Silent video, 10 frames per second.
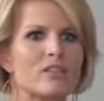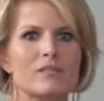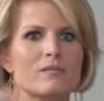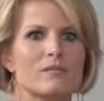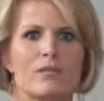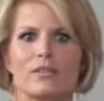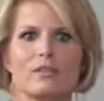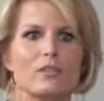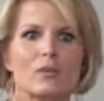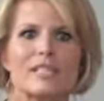just
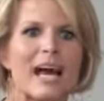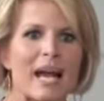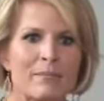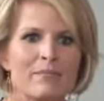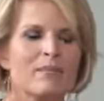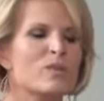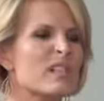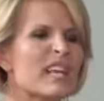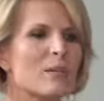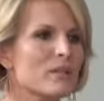due to time, use
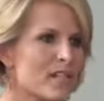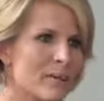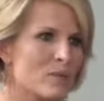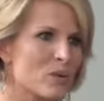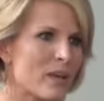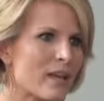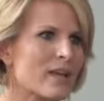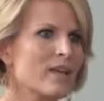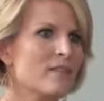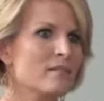it a couple of times a week,
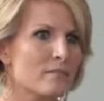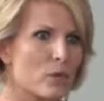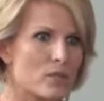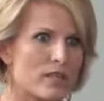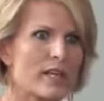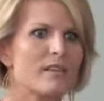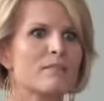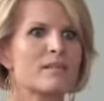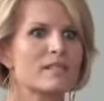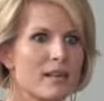personally.
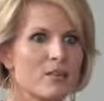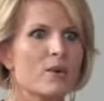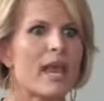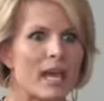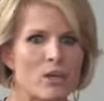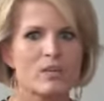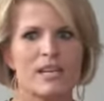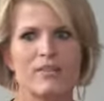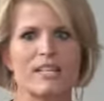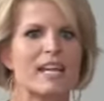But you can use it
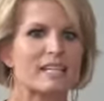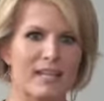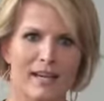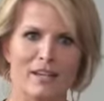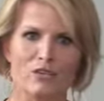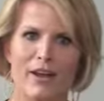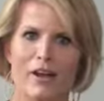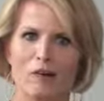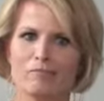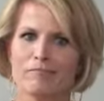every day and it's not going to dry
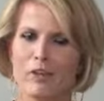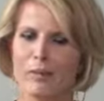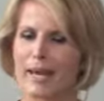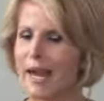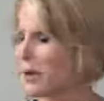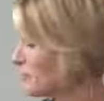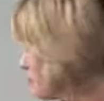your body out.